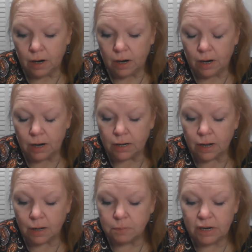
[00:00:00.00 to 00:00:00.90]
It
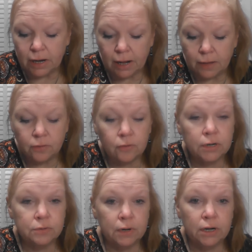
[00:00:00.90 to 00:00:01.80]
came today,
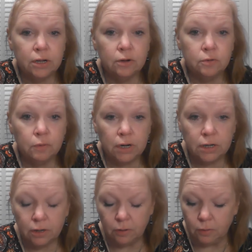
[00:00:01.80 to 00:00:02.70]

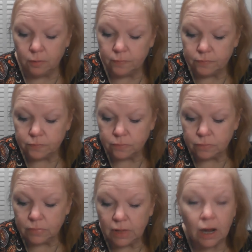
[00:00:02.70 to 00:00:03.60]
3-22-22,
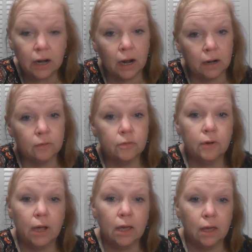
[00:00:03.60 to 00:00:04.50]
at
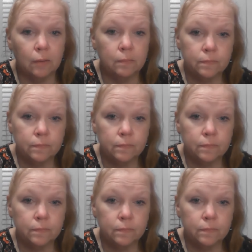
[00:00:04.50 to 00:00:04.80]
9.03 a.m.